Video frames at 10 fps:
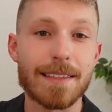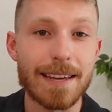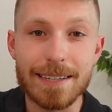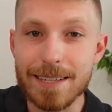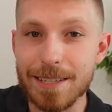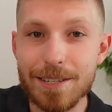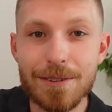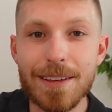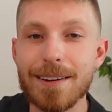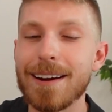things to
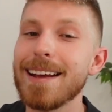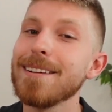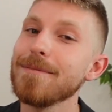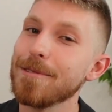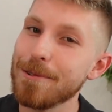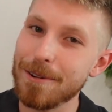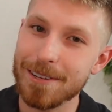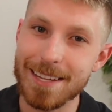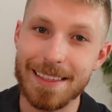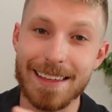do there, and of
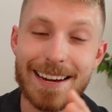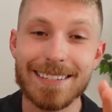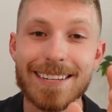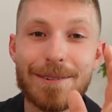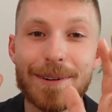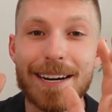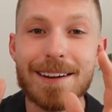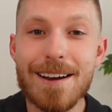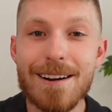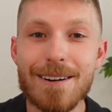course, the things that you want to
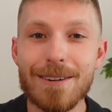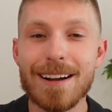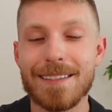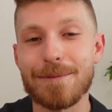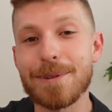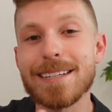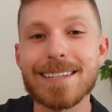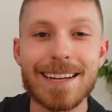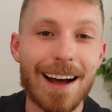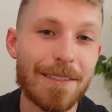know, the
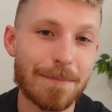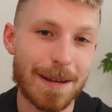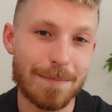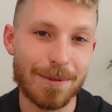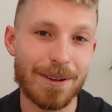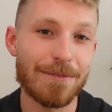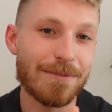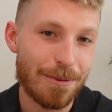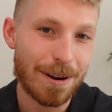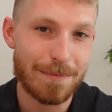reasons that other people
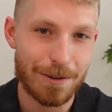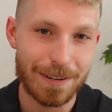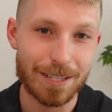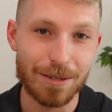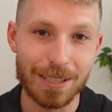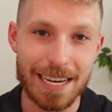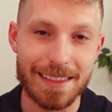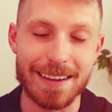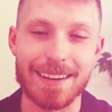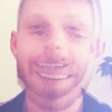avoid moving to
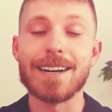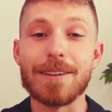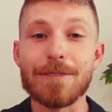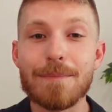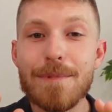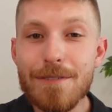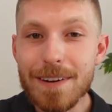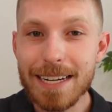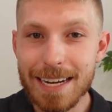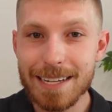Olathe. Now, if you're
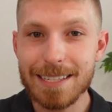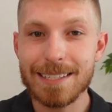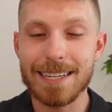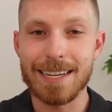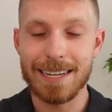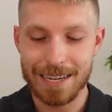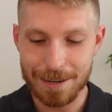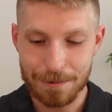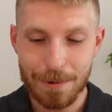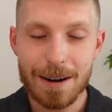moving to Kansas City and
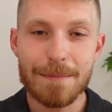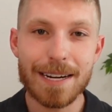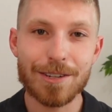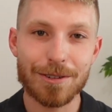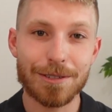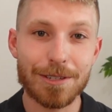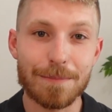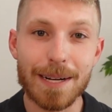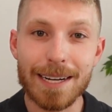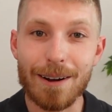you want to make sure you're
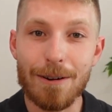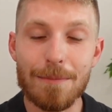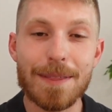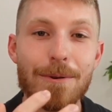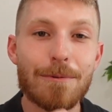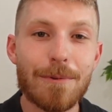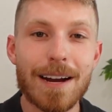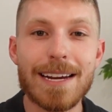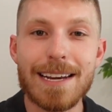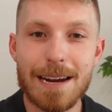buying a home in the
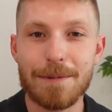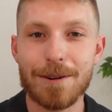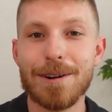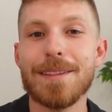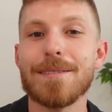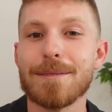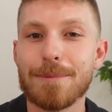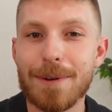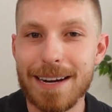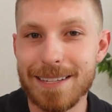right neighborhood, the
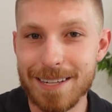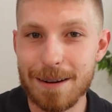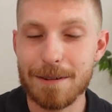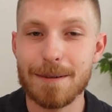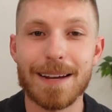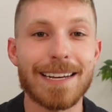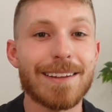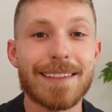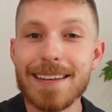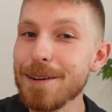right suburb, and you
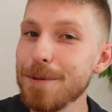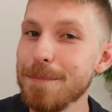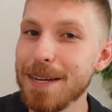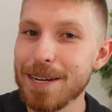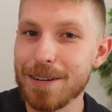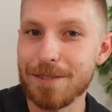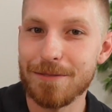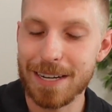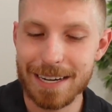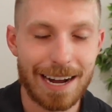think we'd be a good
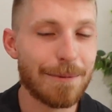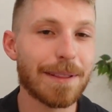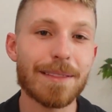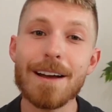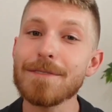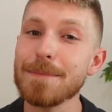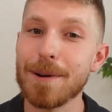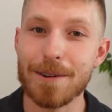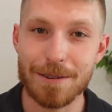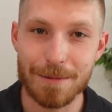fit, I would love to
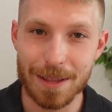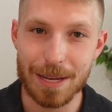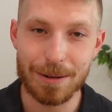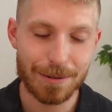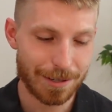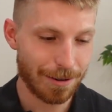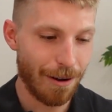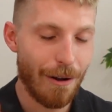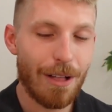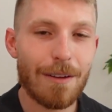partner with you. So
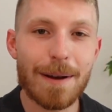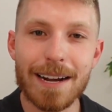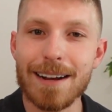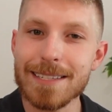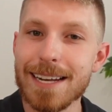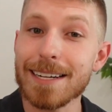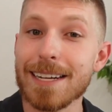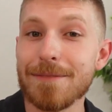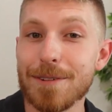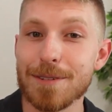all of my contact
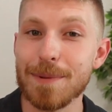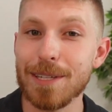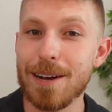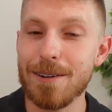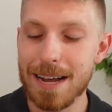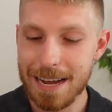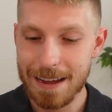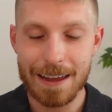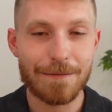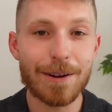info is below.
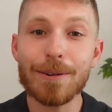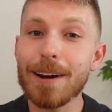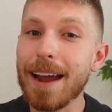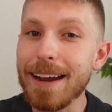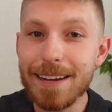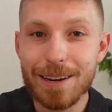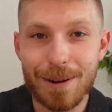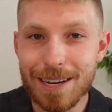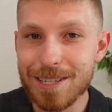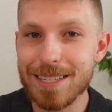If there are any
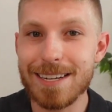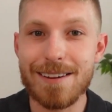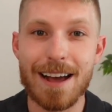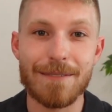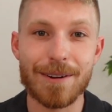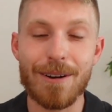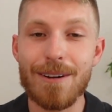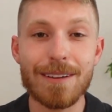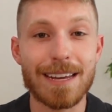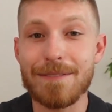questions that you have at
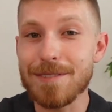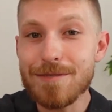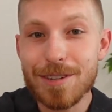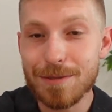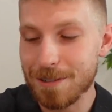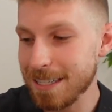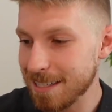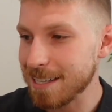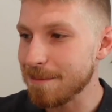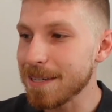all, if you just want
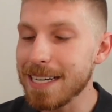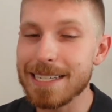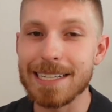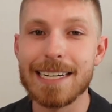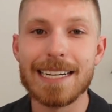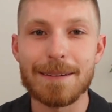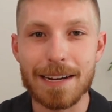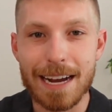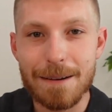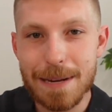somebody to
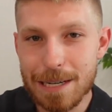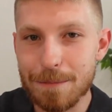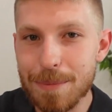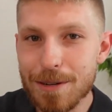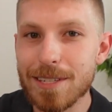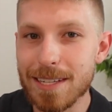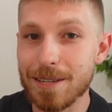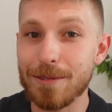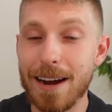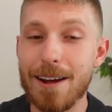kind of be your boots on the
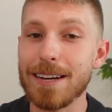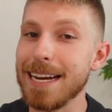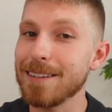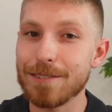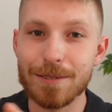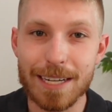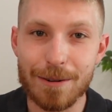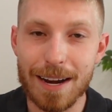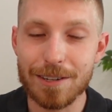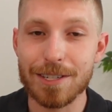ground, answer any
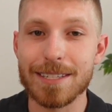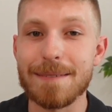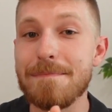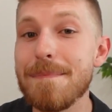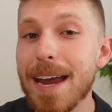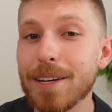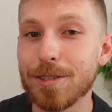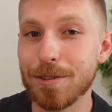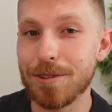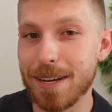questions, and make
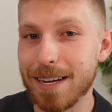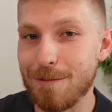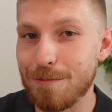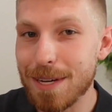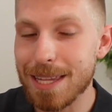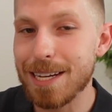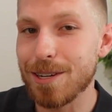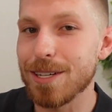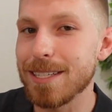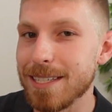sure you're getting a really
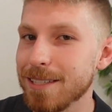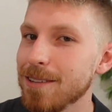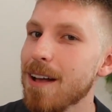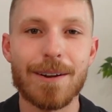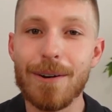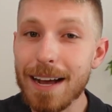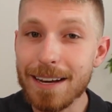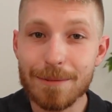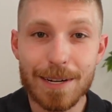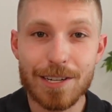good deal, go ahead
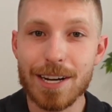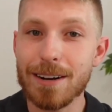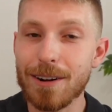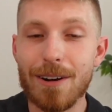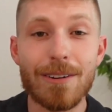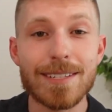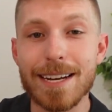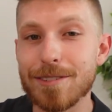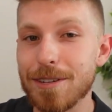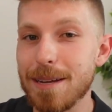and reach out, call,
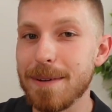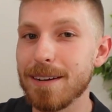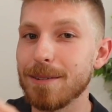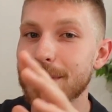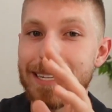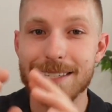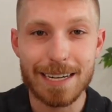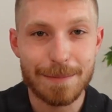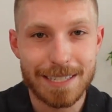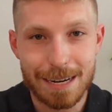text, or email. We can set
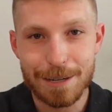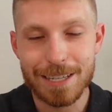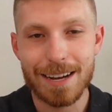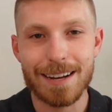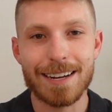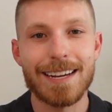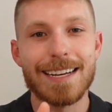up a time to talk